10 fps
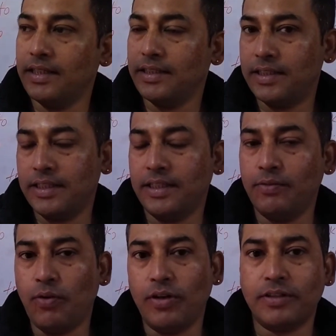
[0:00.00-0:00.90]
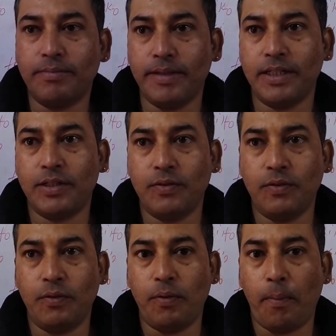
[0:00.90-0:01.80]
she wants me
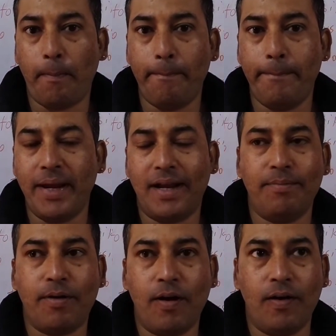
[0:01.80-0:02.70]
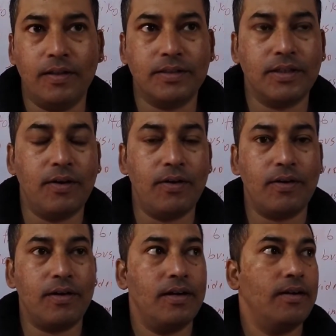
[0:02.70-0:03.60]
to pick up calls,
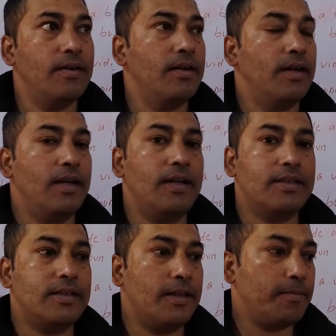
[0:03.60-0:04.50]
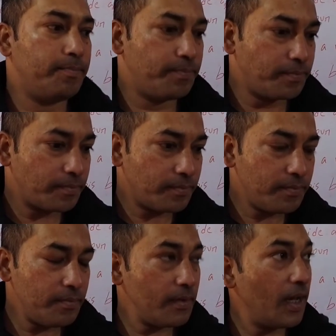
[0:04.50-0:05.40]
or let's say
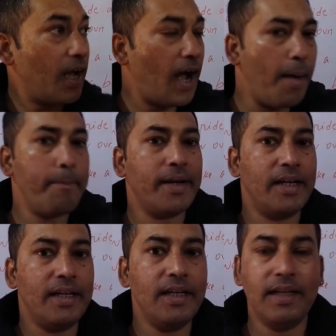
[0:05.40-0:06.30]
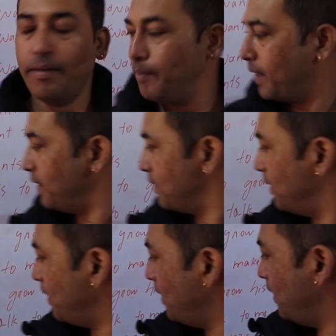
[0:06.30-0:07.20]
company, because
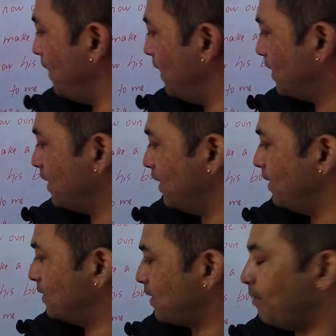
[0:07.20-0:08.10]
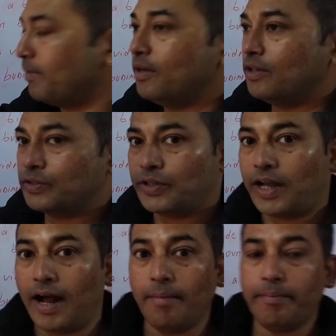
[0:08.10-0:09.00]
it is so
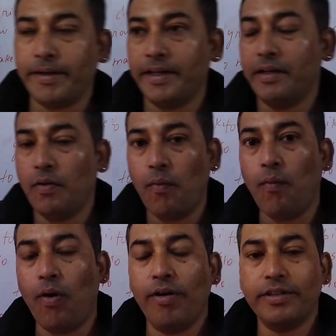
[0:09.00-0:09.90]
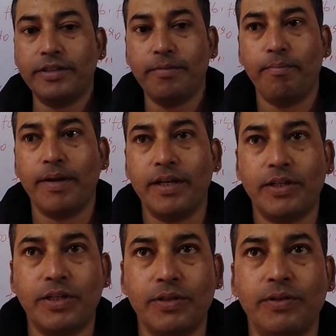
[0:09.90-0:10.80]
company wants
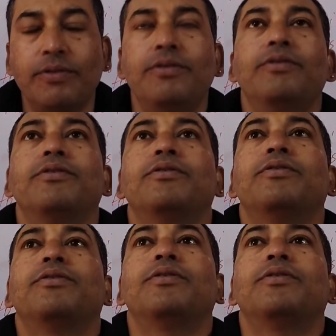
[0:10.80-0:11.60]
me to